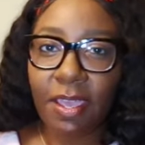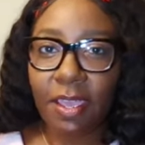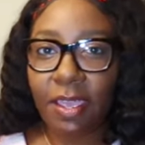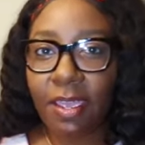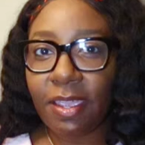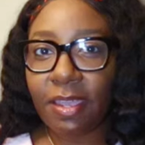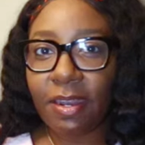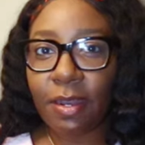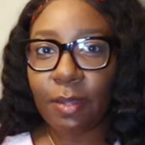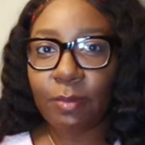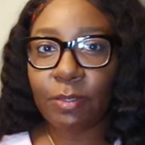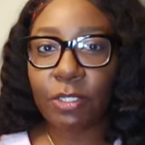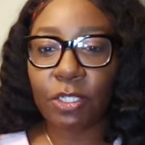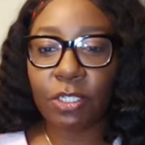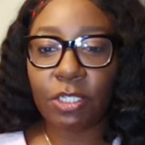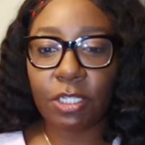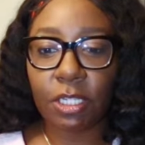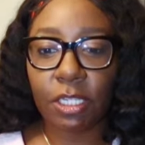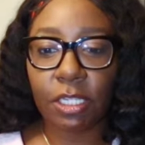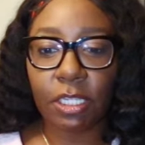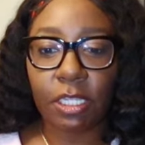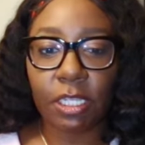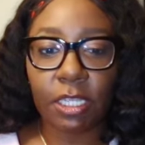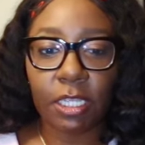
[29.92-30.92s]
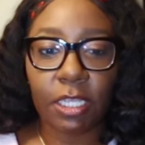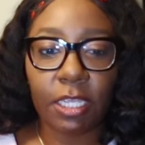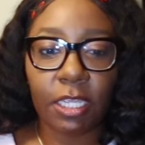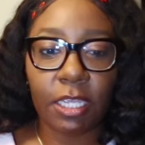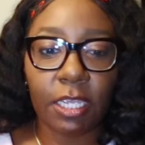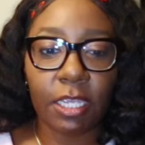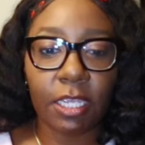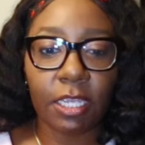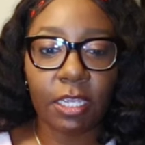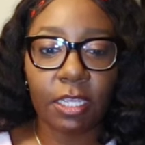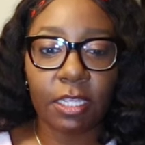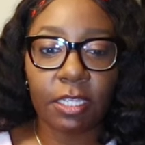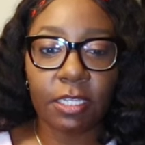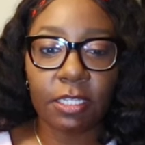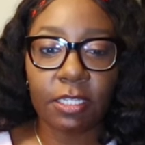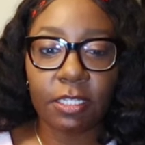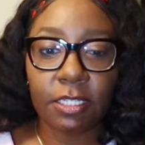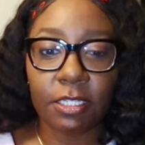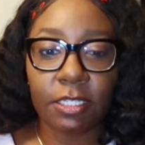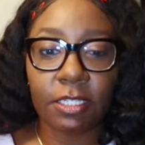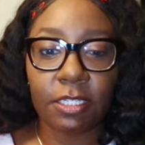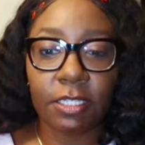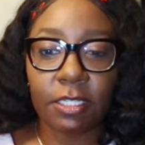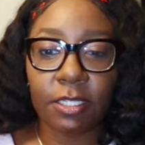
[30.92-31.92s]
and i'm just chilling
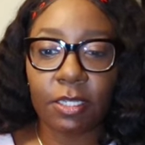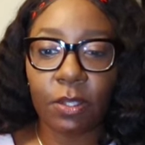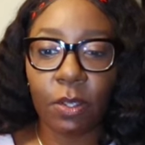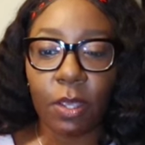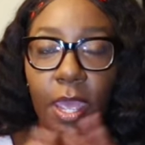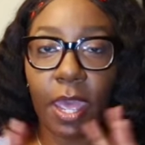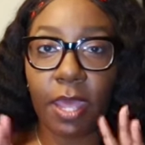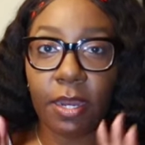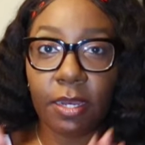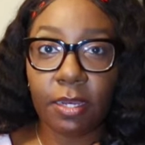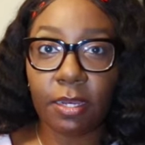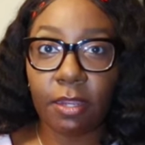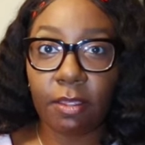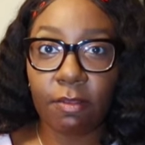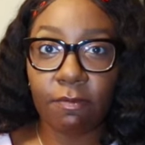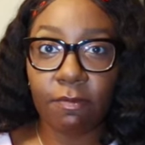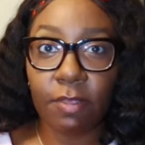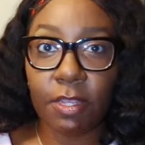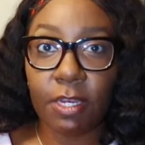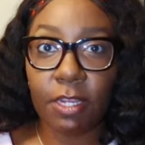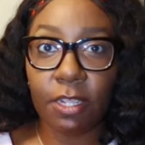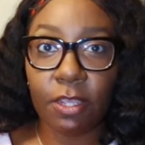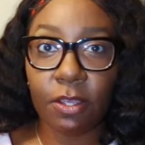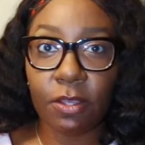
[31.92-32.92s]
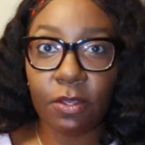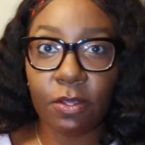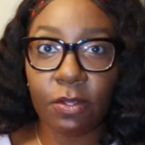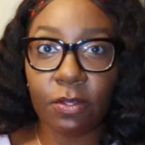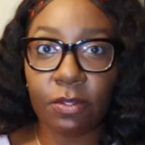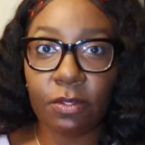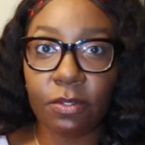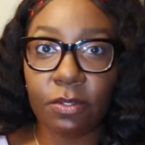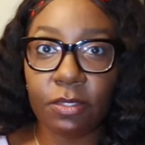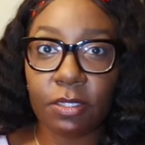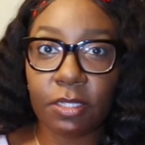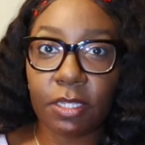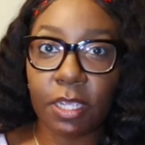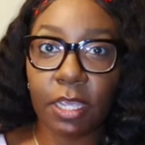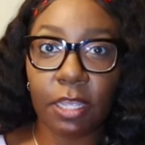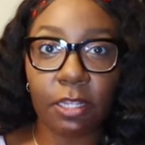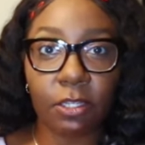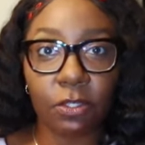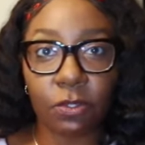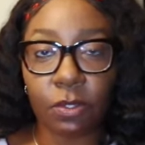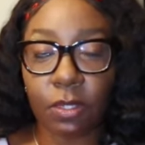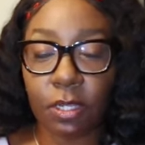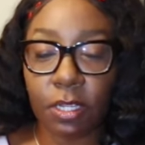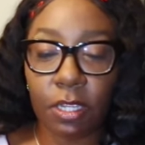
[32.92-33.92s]
and editing videos
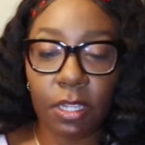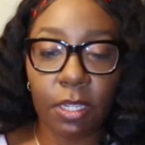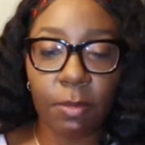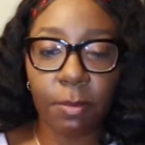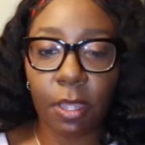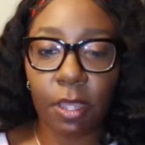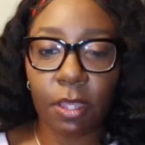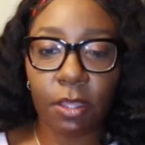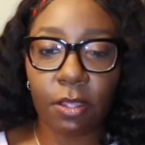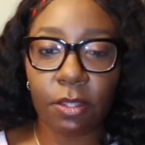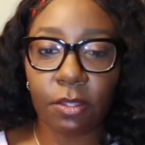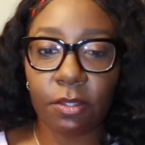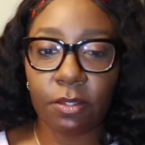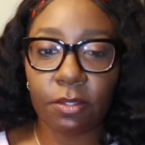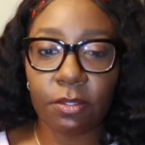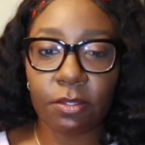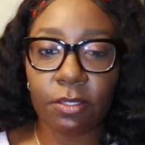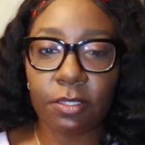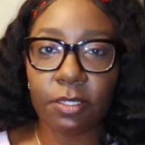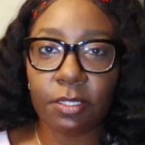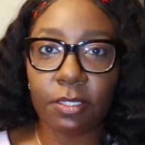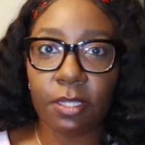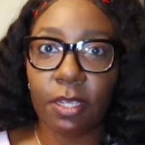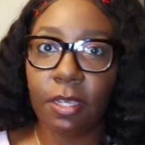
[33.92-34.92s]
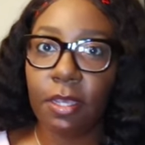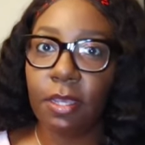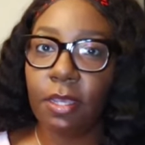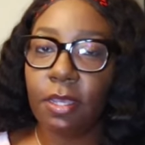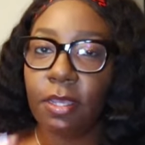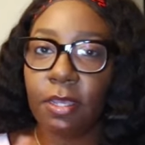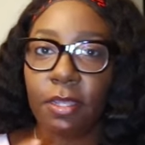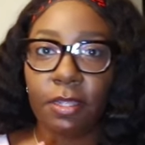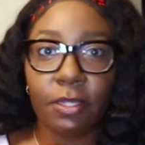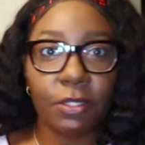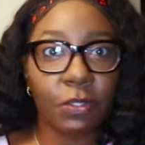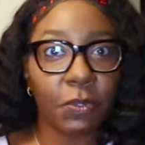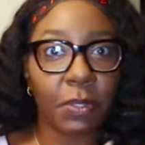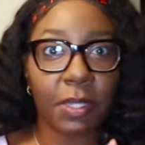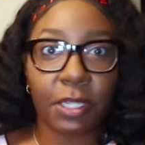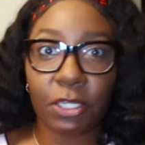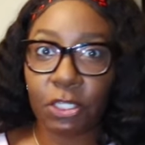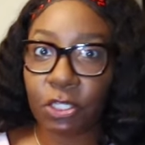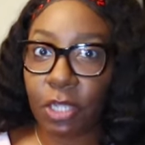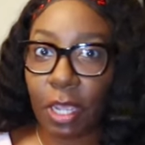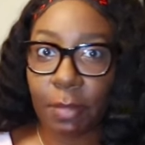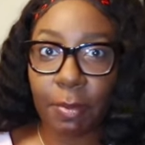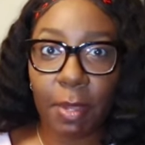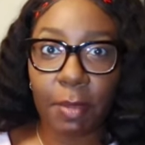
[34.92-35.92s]
answering emails doing
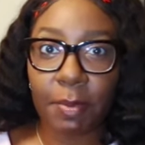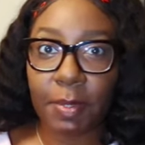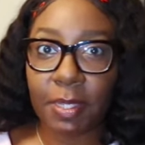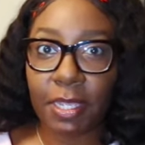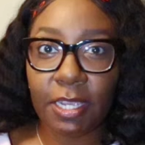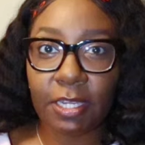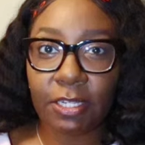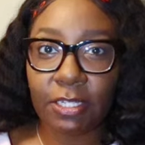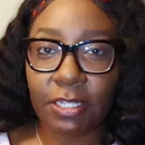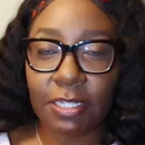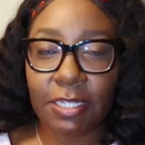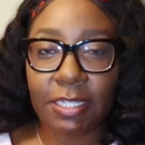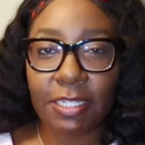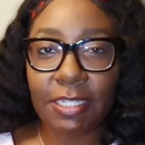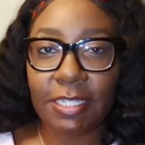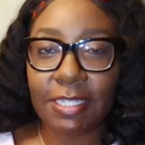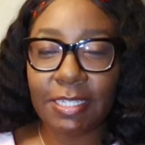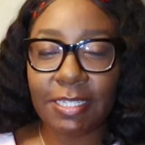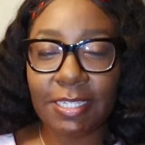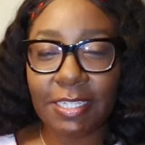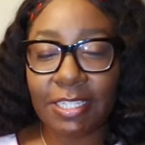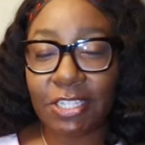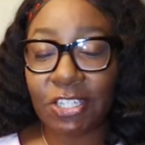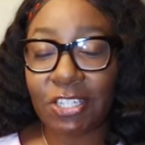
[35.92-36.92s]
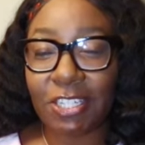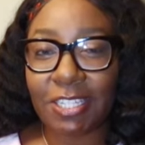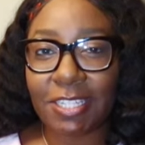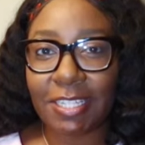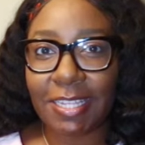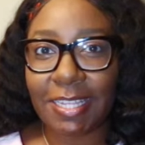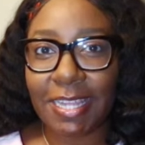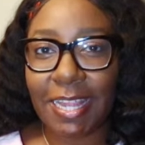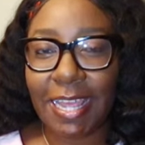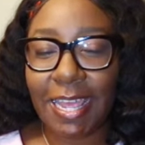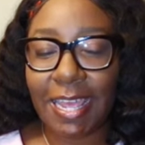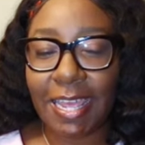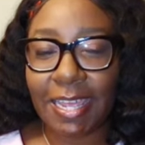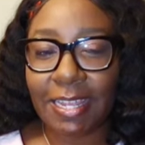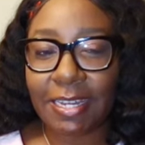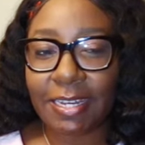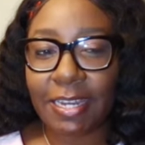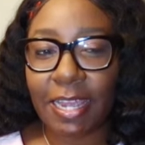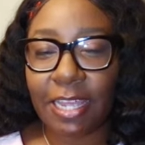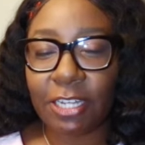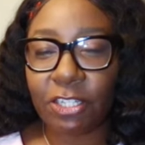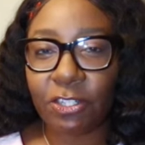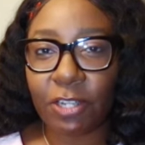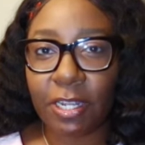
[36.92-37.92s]
job applications it's just a lot
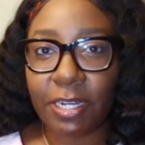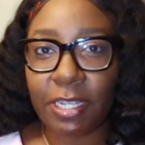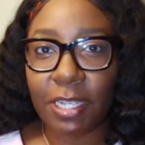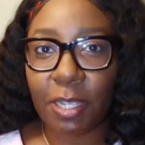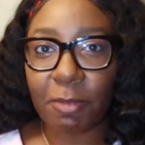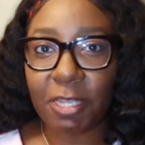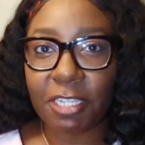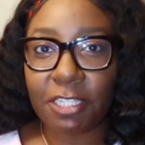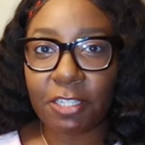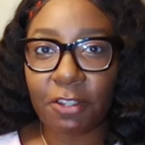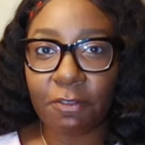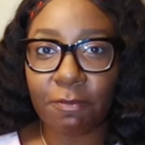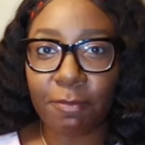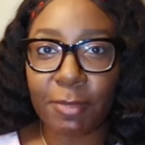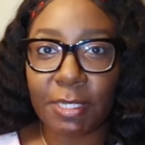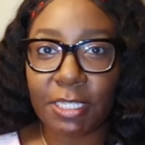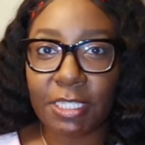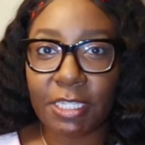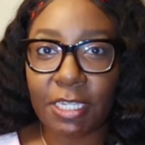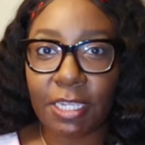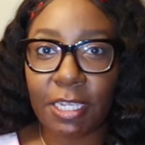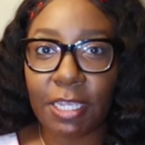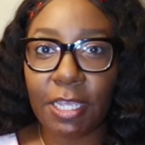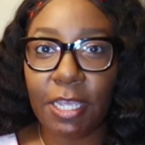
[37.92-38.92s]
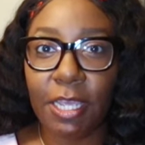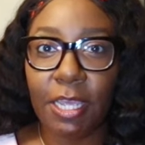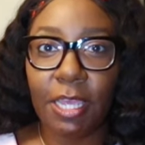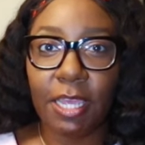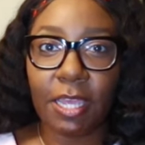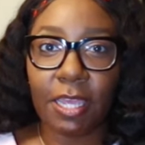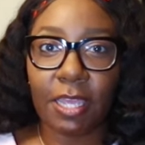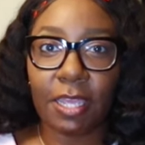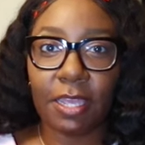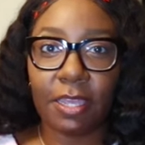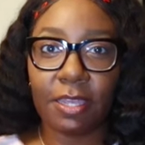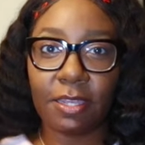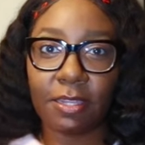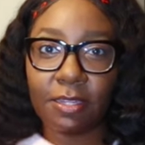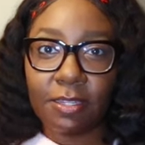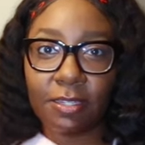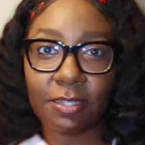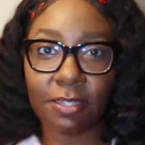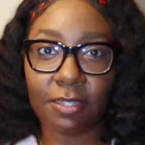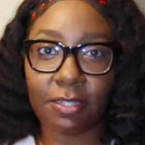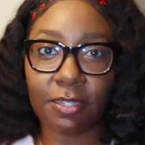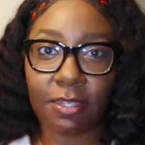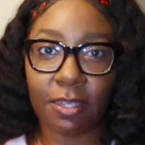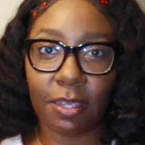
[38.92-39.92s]
i try to keep myself busy
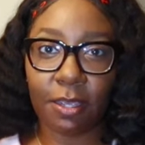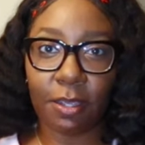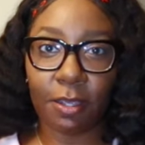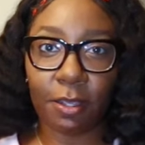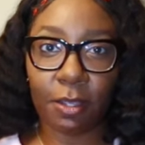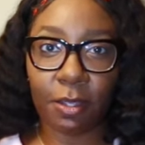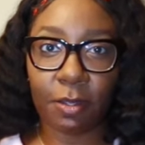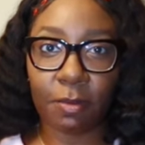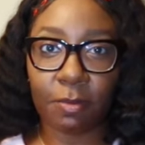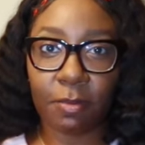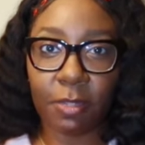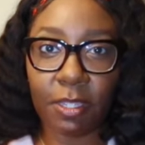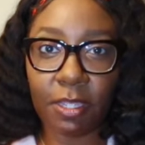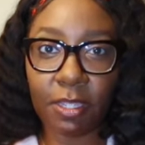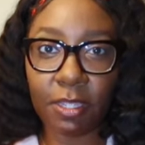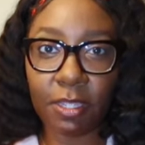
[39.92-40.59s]
and um,